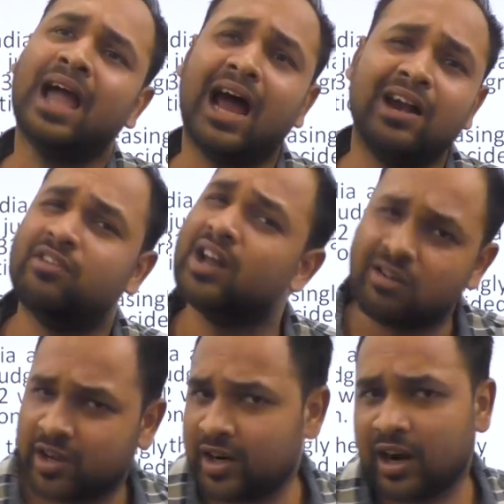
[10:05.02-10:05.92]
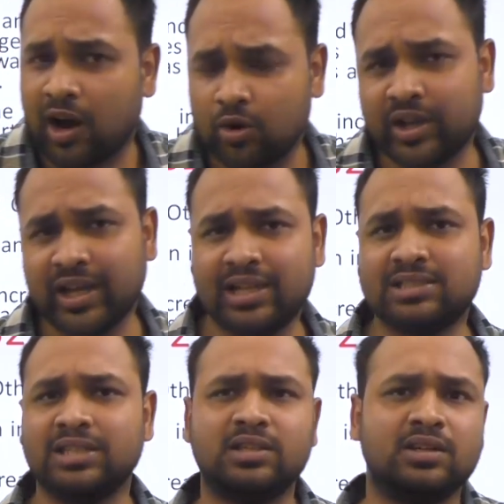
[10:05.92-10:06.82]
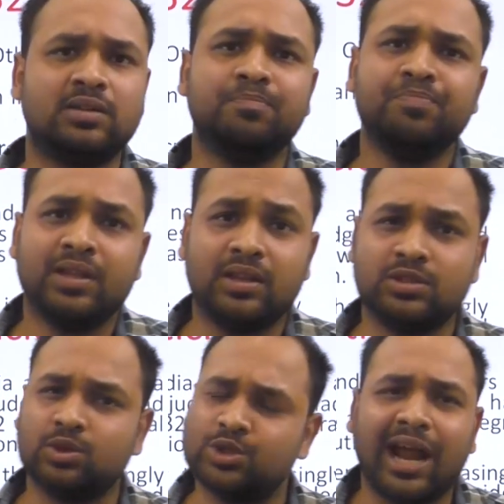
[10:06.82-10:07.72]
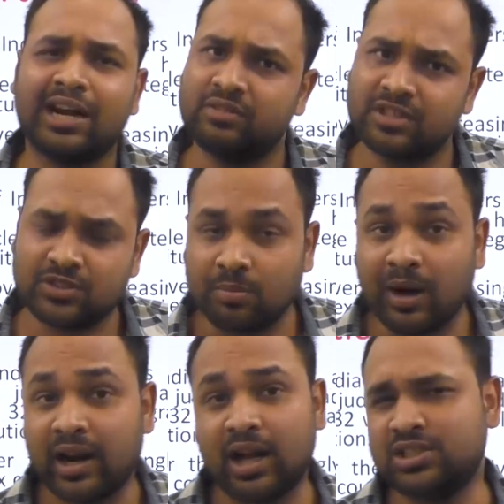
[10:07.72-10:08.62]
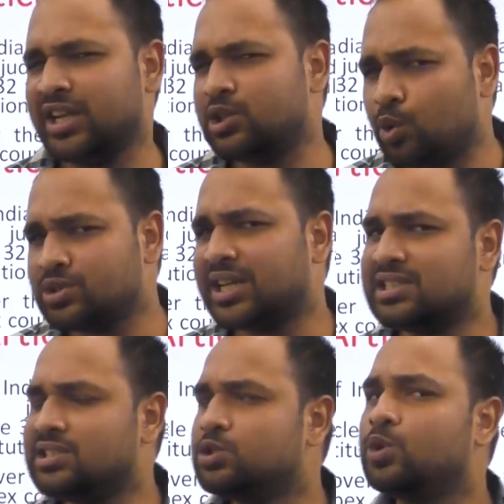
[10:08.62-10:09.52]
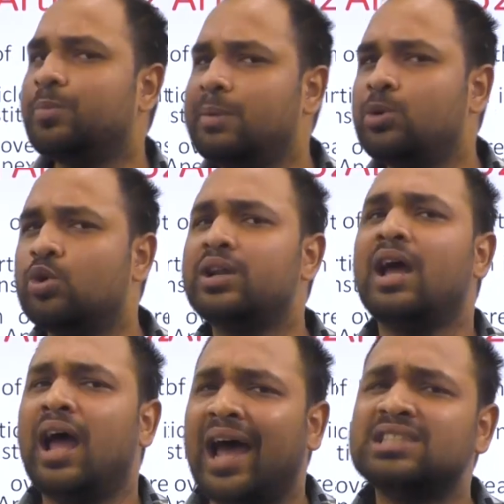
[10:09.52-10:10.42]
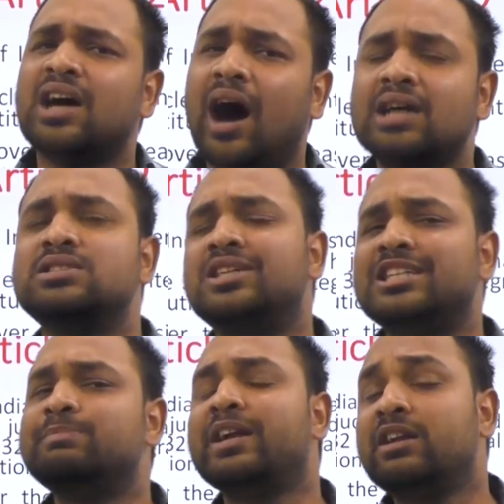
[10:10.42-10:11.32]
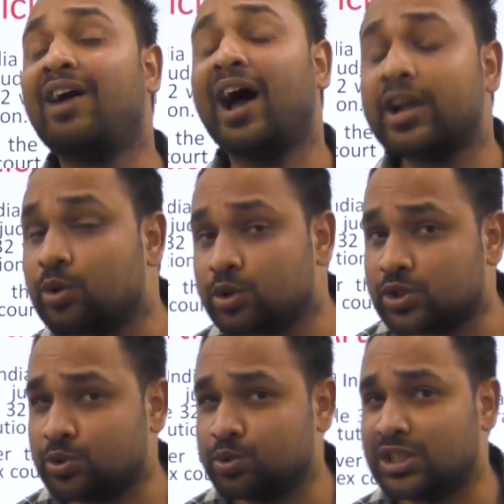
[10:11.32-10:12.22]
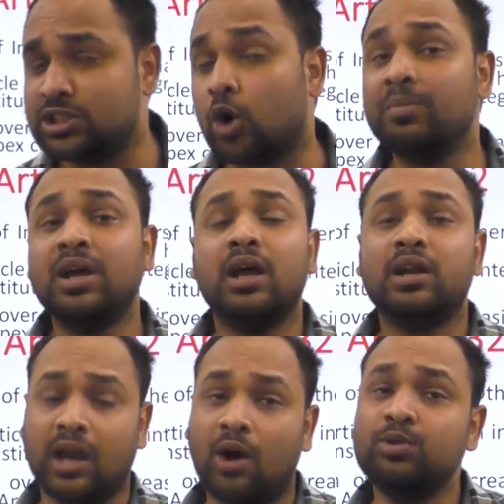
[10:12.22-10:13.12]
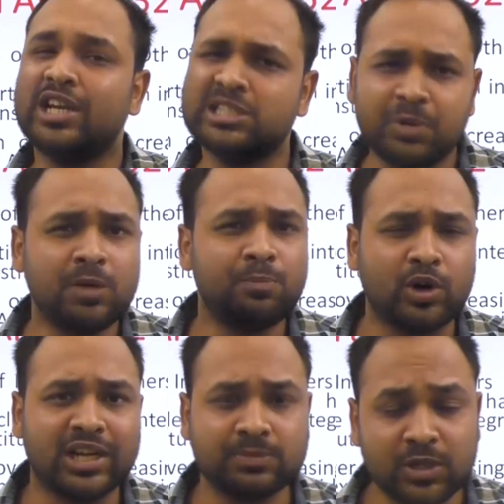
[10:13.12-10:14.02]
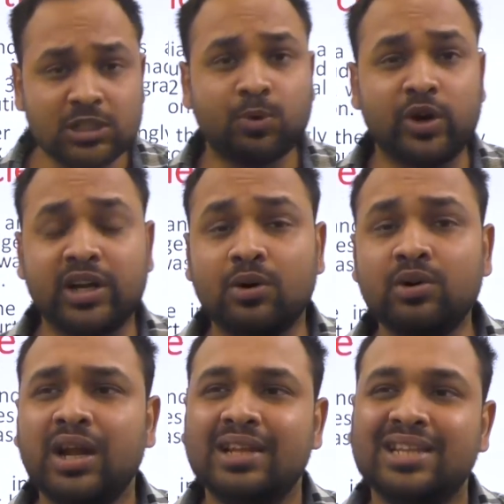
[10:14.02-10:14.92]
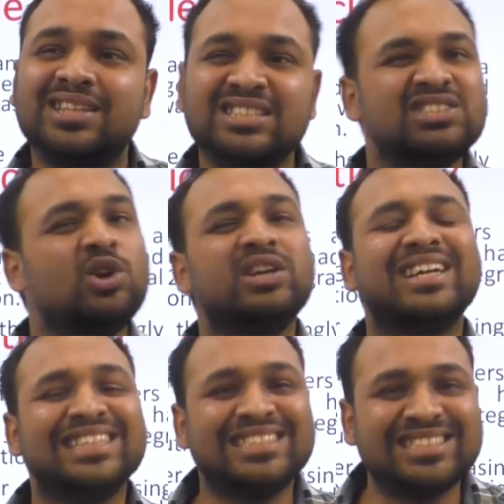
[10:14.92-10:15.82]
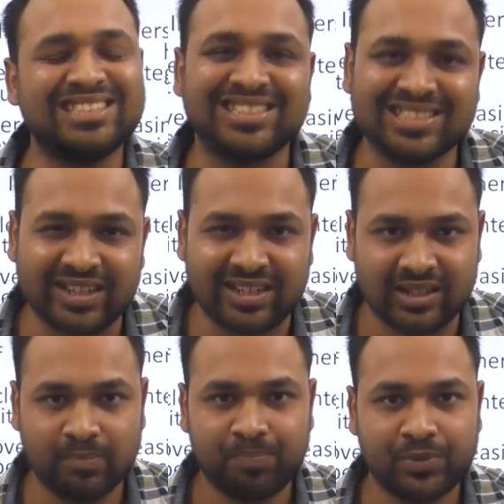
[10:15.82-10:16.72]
and Varavara Rao case and the social activist from Maharashtra, in those cases, the Supreme Court has asked the respective high courts to do their job. Now, the experts point out that this is not consistent.